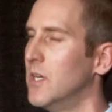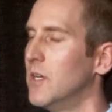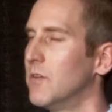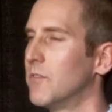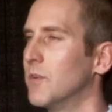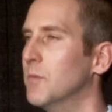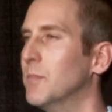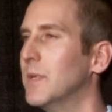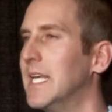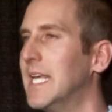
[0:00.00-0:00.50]

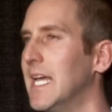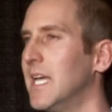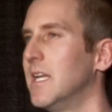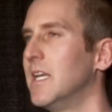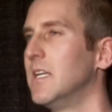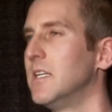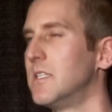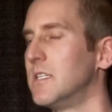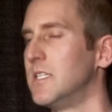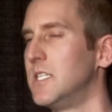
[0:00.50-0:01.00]
from
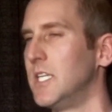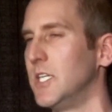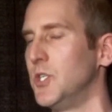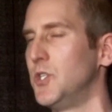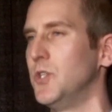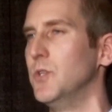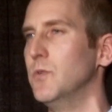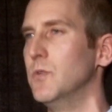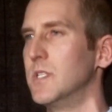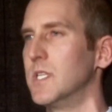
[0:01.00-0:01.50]
getting to
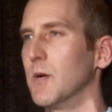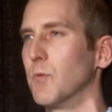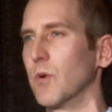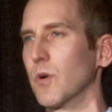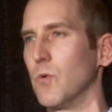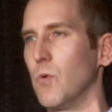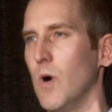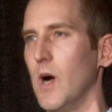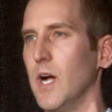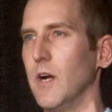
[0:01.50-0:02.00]
tissues that
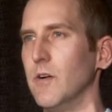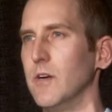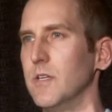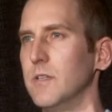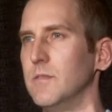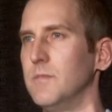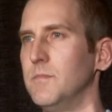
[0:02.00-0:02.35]
require it.